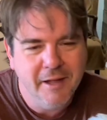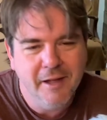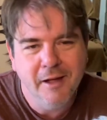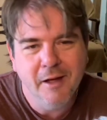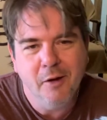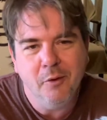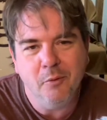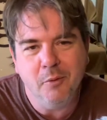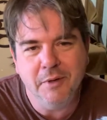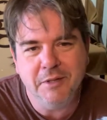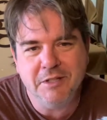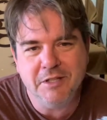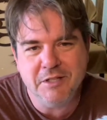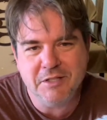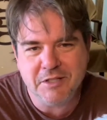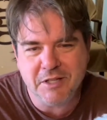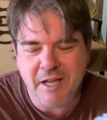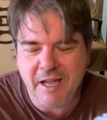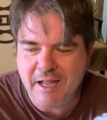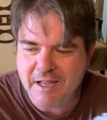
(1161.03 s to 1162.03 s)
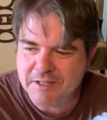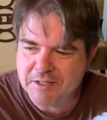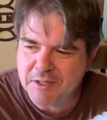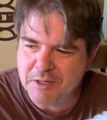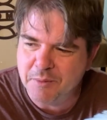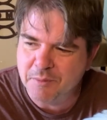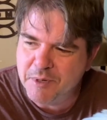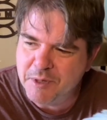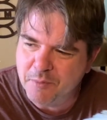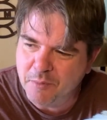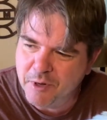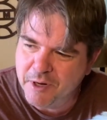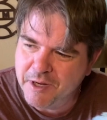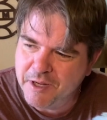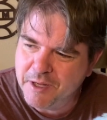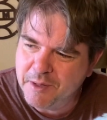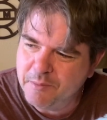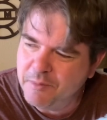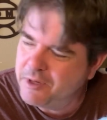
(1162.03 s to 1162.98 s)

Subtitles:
what this guy's going to be bringing,